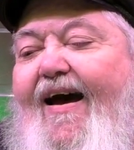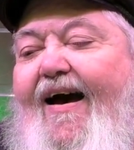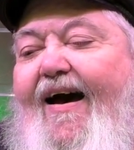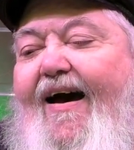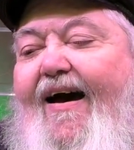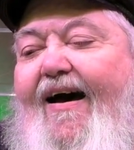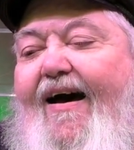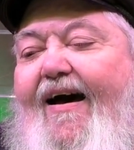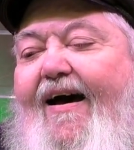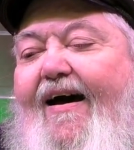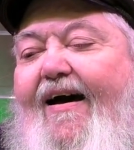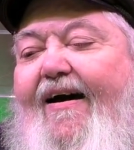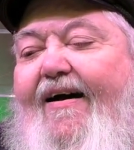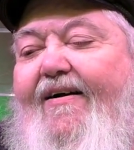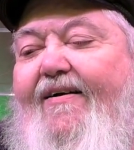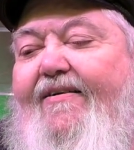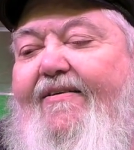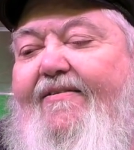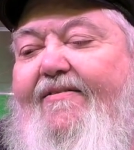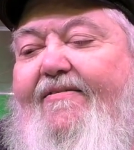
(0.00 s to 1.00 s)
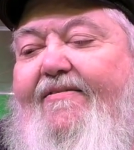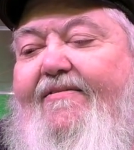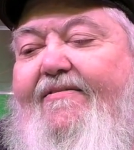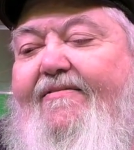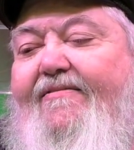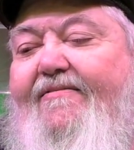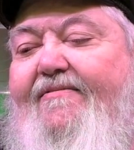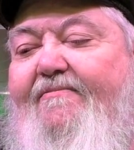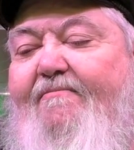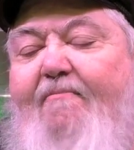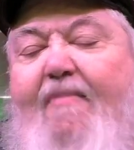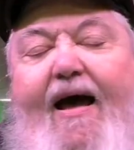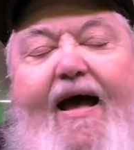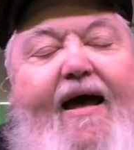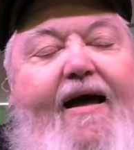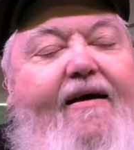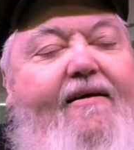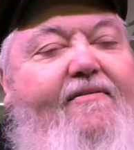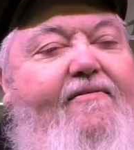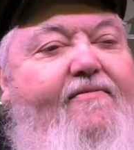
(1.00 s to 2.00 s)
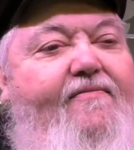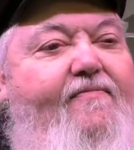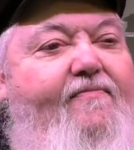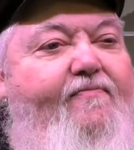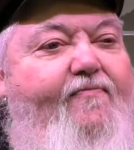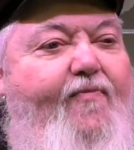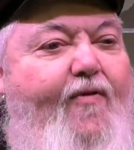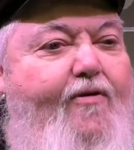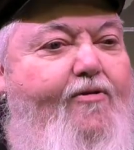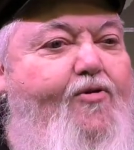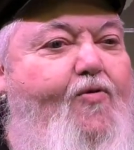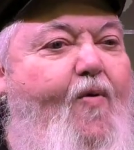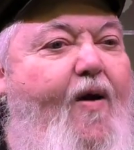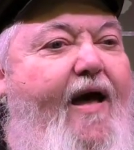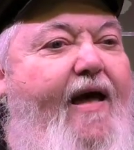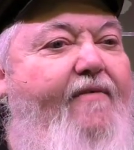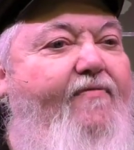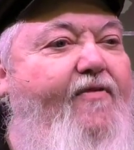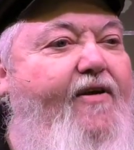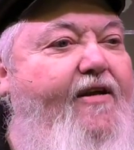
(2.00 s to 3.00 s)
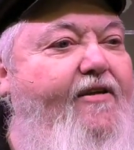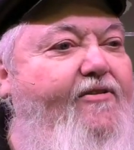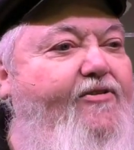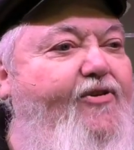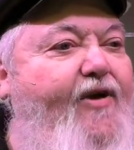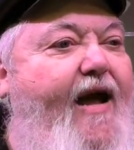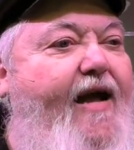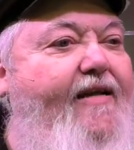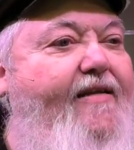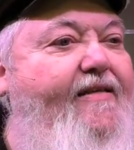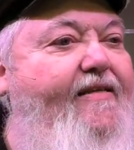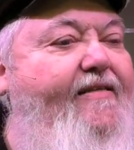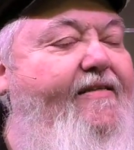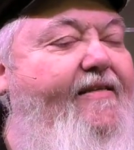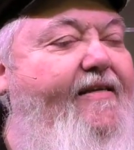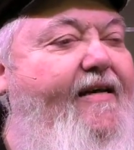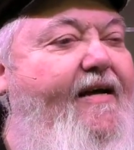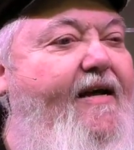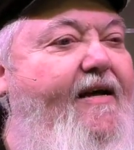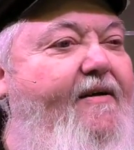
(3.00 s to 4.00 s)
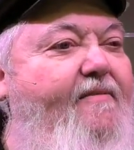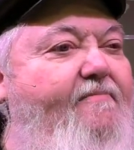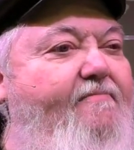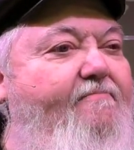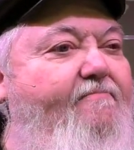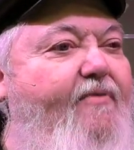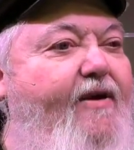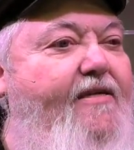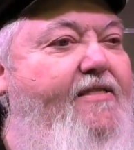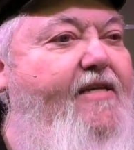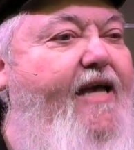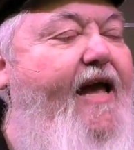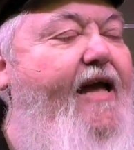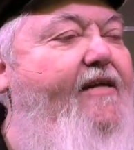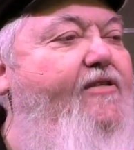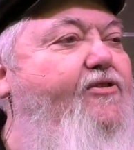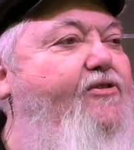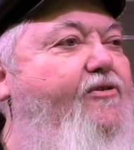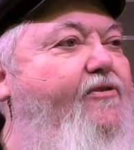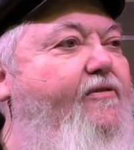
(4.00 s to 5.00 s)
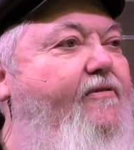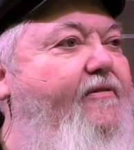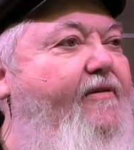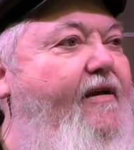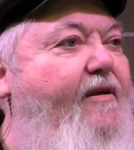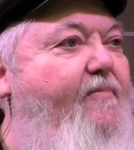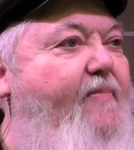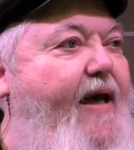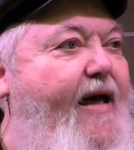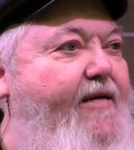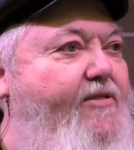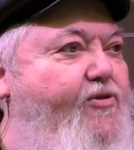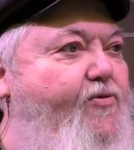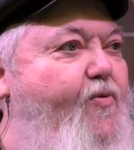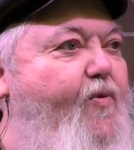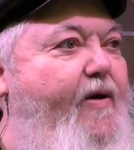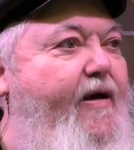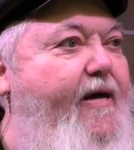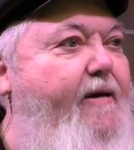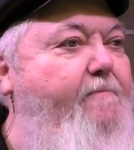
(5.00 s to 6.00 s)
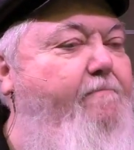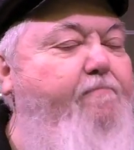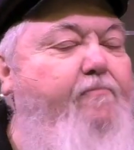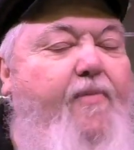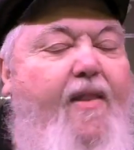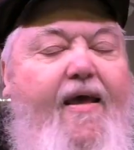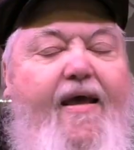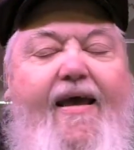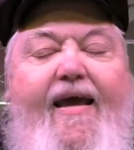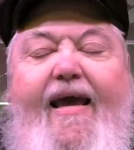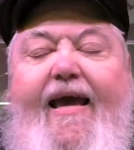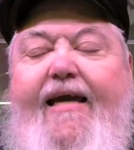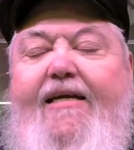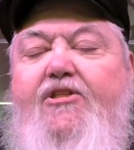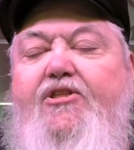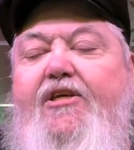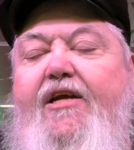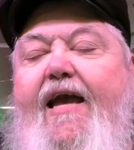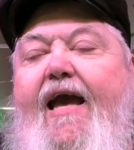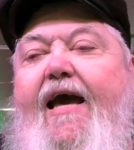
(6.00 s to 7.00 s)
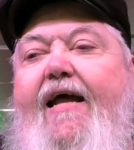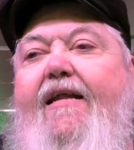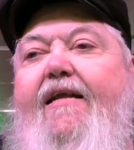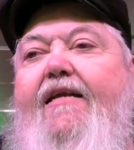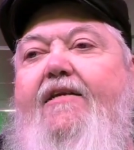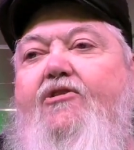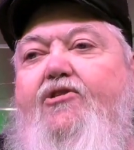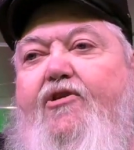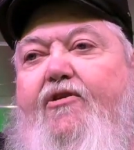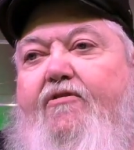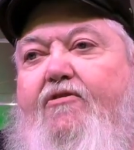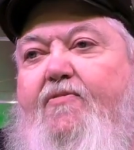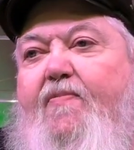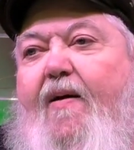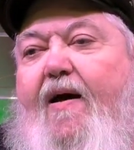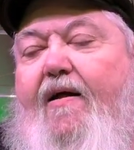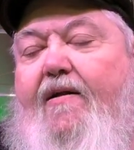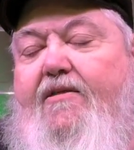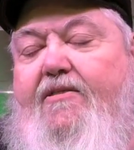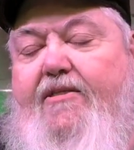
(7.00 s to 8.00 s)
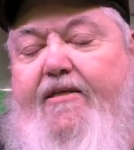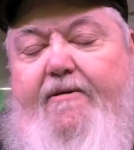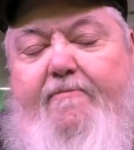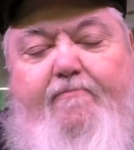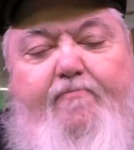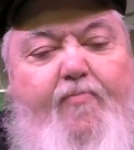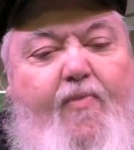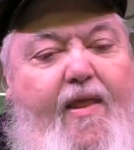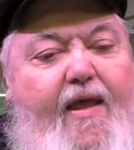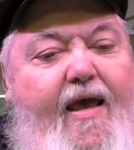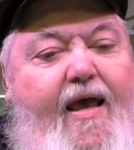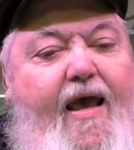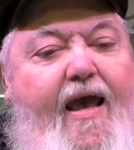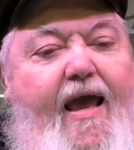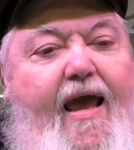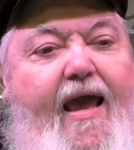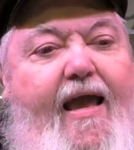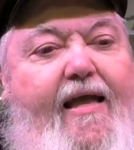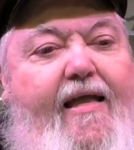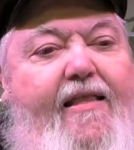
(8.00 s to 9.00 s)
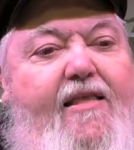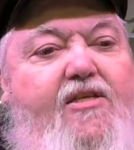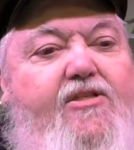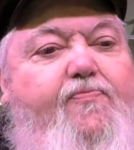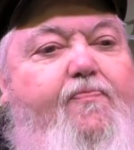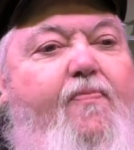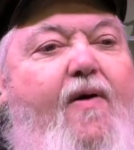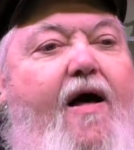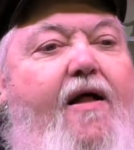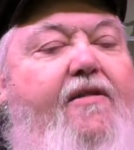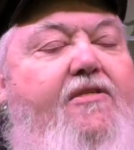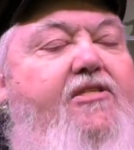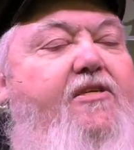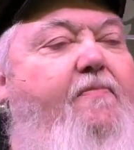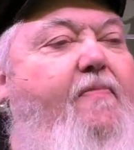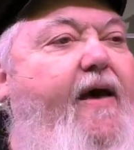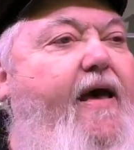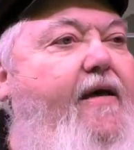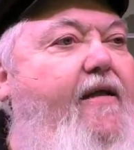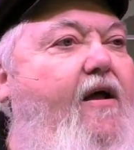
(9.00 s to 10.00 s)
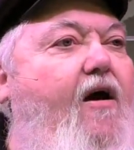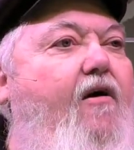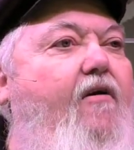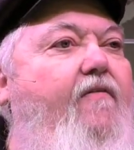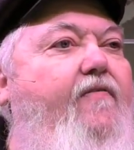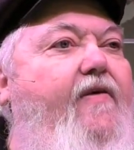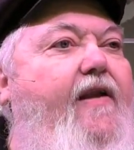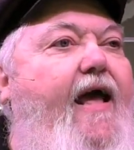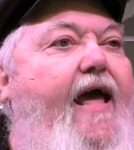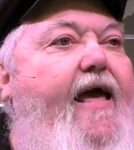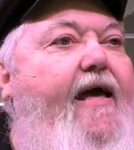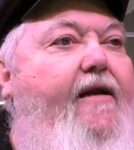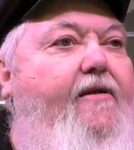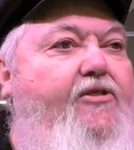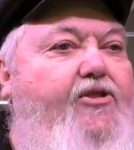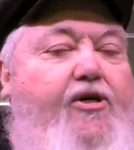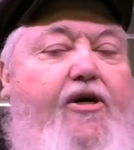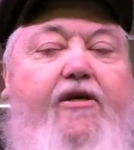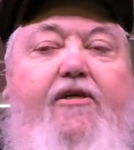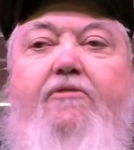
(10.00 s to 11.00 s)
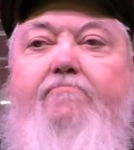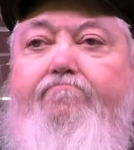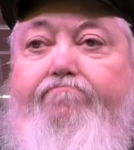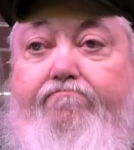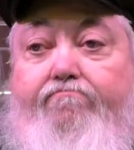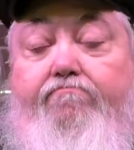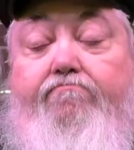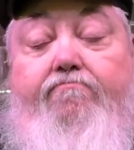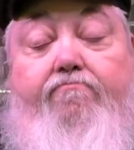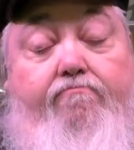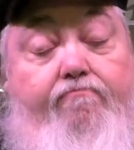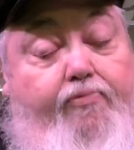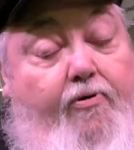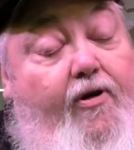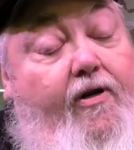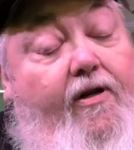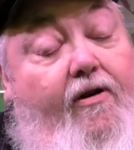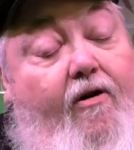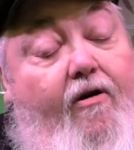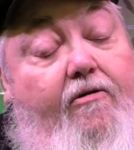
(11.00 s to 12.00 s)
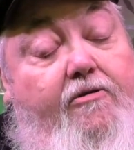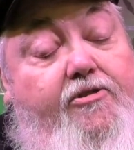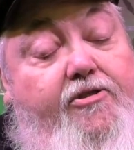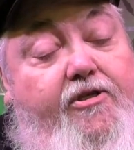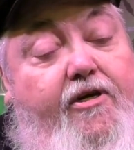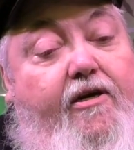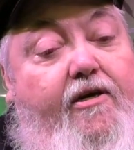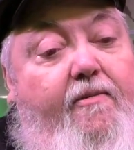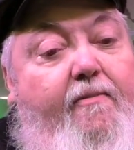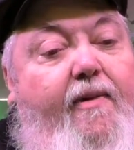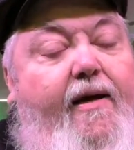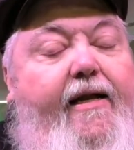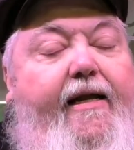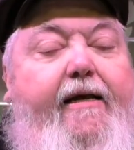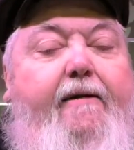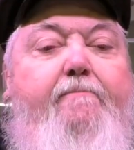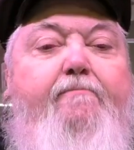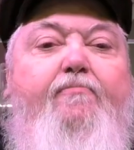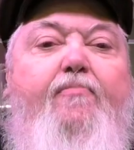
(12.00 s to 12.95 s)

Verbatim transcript: Uh, my first wife contracted uh, breast cancer and passed away, and she had an insurance policy, and this policy paid off, and I had a chunk of pretty large chunk of money.